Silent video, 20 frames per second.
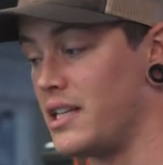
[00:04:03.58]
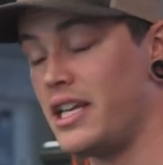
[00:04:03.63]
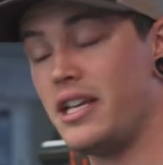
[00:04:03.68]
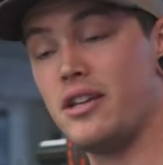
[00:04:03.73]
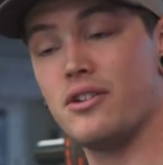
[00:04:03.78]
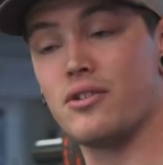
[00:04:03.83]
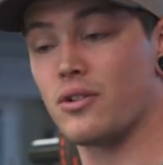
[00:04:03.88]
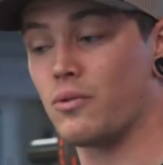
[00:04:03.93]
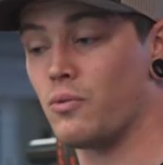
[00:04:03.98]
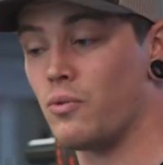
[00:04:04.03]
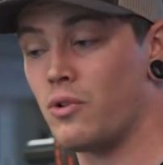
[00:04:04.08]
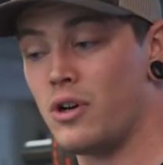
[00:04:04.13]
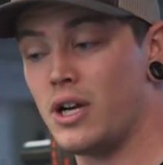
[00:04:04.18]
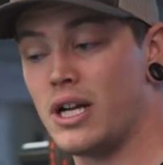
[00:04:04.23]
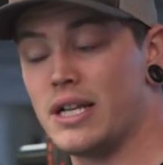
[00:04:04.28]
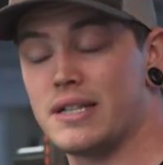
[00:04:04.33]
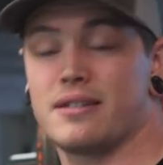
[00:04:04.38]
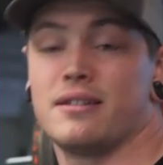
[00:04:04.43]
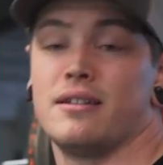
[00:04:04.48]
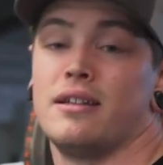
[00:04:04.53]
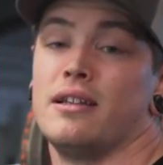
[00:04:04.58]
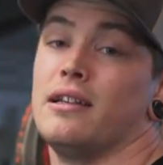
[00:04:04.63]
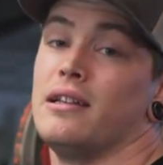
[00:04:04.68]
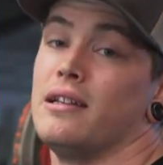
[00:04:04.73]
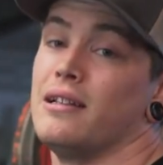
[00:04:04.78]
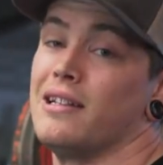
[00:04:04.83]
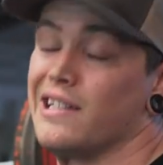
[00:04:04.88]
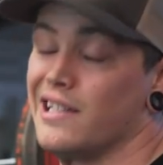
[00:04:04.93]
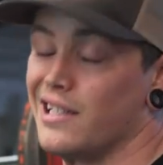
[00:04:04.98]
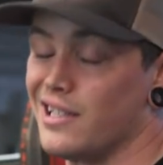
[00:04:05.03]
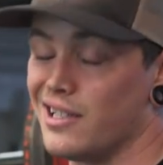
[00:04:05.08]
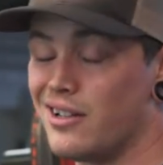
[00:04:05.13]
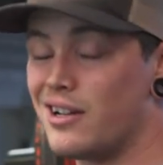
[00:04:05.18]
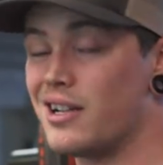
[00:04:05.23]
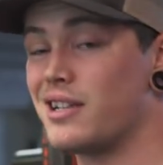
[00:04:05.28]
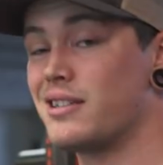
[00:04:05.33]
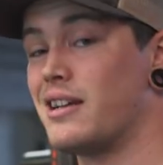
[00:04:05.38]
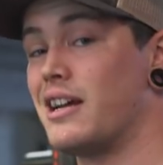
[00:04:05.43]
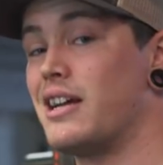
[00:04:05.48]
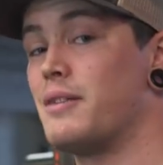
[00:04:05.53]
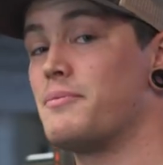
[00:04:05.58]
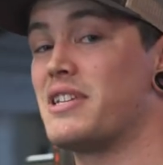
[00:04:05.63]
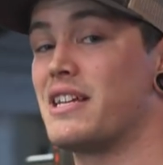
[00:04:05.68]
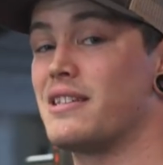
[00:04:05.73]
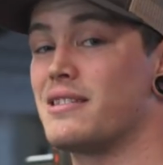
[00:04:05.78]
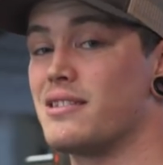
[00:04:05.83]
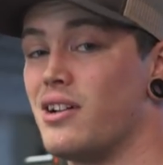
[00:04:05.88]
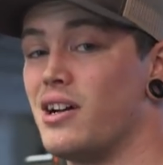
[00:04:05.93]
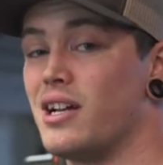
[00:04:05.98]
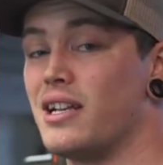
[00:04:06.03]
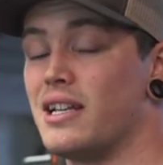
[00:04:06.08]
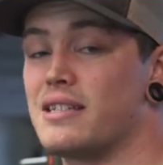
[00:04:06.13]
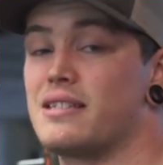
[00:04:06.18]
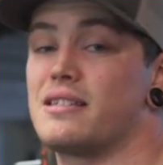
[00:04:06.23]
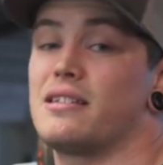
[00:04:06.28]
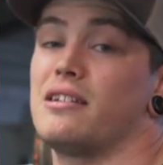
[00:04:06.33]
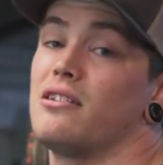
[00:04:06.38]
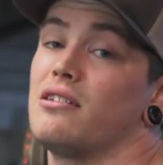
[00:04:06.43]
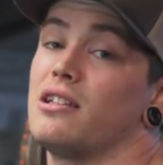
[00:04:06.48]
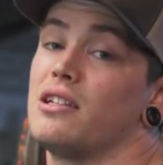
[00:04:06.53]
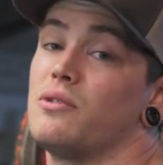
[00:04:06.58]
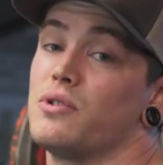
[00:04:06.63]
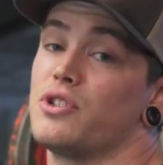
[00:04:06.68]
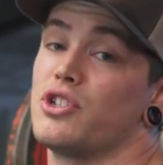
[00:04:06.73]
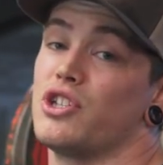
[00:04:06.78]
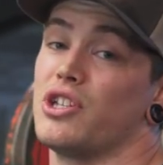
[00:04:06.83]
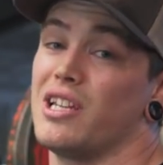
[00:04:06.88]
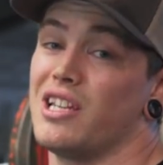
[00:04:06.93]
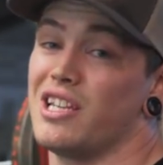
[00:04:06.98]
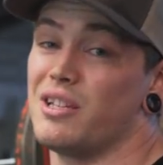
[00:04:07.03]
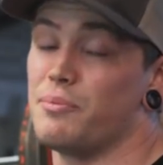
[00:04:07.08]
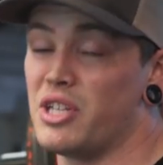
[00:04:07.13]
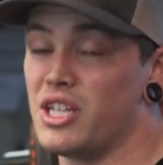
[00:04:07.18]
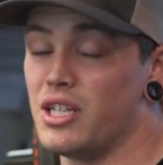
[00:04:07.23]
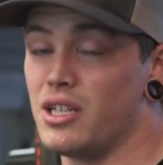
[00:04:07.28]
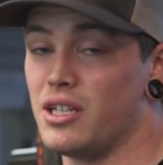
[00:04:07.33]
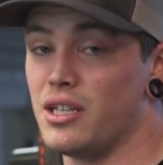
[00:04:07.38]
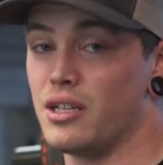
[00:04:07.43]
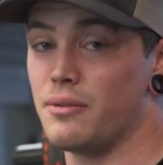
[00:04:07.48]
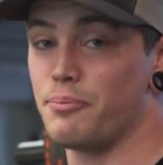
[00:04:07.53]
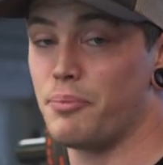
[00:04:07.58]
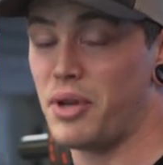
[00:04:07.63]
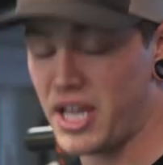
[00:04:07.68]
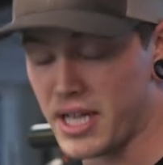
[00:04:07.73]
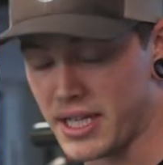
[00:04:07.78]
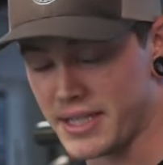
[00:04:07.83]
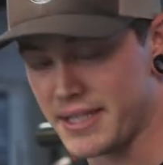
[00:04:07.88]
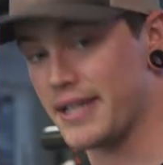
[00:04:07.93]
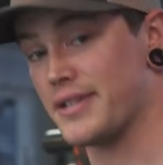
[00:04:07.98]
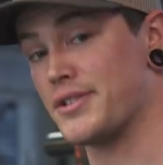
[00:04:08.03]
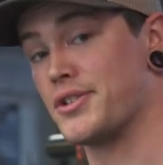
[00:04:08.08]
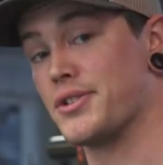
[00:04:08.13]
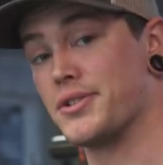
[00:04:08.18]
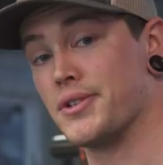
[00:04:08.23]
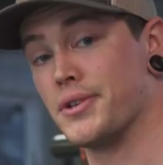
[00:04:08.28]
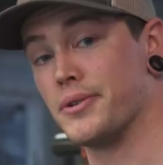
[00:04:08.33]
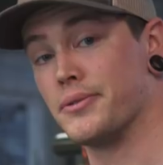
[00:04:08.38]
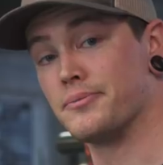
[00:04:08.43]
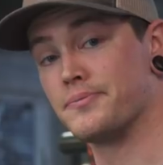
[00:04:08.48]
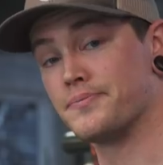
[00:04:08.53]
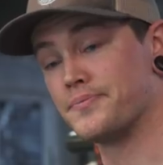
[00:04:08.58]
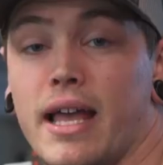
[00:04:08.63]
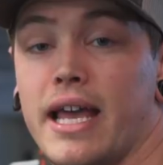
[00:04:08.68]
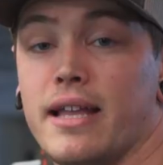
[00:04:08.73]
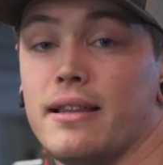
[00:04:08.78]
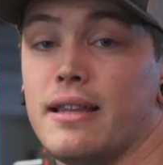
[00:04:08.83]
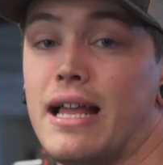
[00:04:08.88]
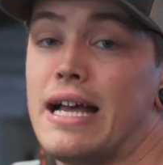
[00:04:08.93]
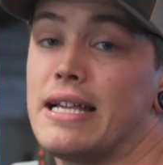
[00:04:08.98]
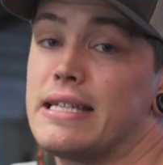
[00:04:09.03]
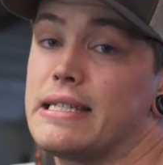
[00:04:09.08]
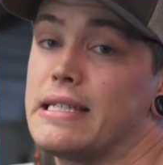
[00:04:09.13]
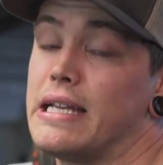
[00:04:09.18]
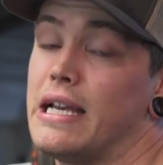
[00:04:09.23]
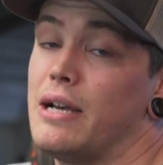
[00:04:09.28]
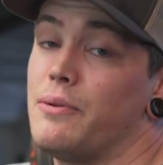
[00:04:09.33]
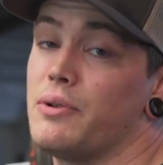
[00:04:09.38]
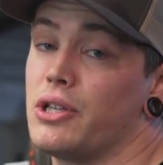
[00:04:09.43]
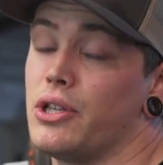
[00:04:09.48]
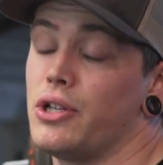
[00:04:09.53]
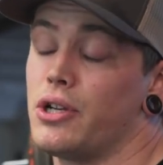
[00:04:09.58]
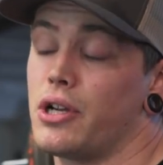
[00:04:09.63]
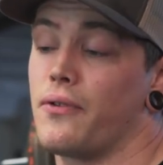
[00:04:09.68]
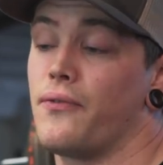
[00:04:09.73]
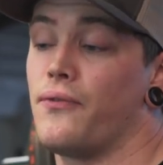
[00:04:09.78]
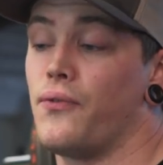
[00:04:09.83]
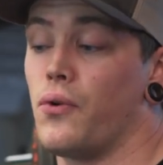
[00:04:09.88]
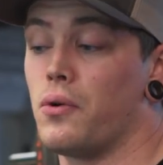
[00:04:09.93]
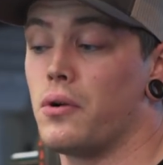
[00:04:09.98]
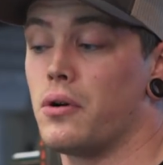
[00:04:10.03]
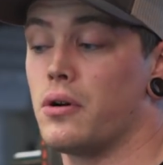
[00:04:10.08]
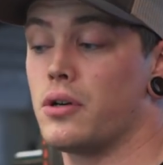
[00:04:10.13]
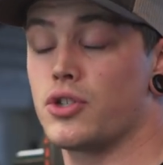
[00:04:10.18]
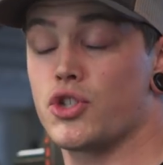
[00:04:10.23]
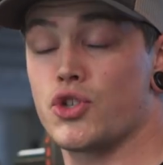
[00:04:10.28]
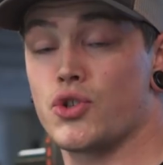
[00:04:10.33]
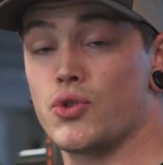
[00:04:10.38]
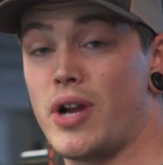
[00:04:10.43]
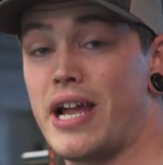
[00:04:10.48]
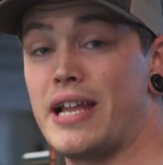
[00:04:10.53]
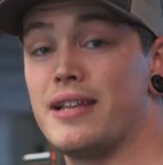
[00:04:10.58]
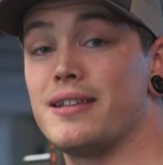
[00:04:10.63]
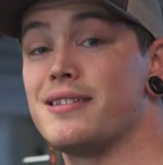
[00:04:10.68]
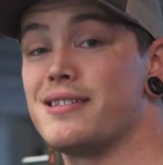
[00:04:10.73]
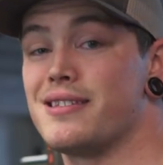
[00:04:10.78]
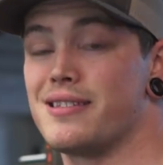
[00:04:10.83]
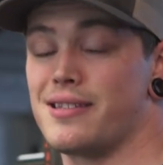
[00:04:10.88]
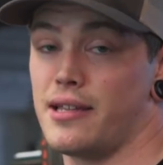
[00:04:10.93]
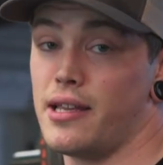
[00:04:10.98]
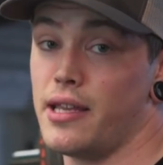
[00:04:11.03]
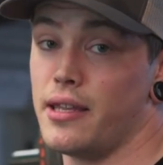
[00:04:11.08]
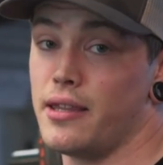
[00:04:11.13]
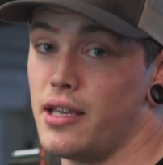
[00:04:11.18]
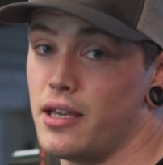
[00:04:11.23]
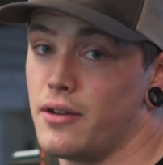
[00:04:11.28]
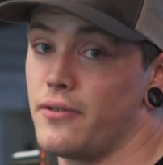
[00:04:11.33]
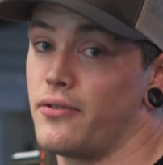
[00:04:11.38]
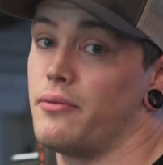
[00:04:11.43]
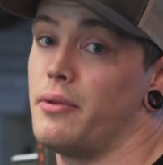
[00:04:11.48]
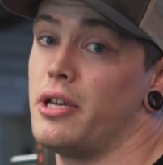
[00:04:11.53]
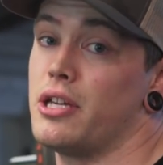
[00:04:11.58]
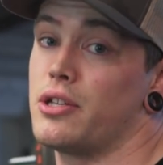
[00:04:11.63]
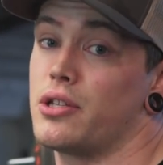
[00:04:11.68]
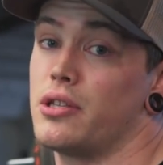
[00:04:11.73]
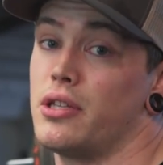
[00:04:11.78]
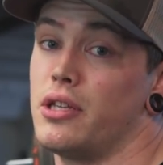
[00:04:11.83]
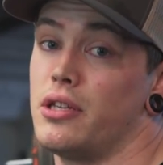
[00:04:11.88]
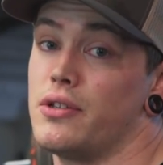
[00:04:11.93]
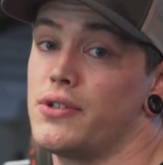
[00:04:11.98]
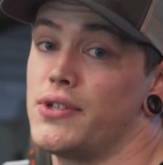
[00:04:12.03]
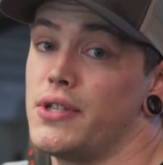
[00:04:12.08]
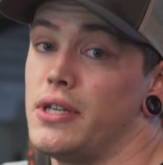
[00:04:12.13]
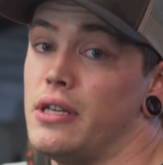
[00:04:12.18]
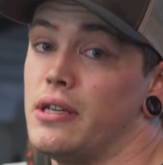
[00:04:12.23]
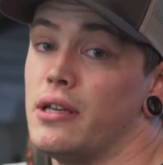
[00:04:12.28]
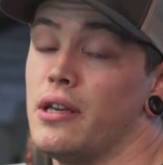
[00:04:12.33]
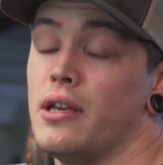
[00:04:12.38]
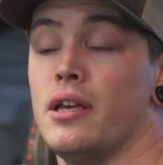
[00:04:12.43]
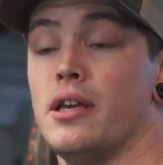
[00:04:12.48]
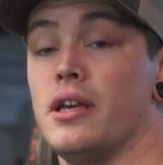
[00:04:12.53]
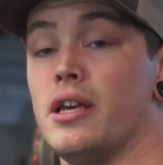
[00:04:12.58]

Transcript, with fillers: need or want, a lot of times that's not necessarily what you need to be paying attention to. And lastly, I would look for trends in the information that you see.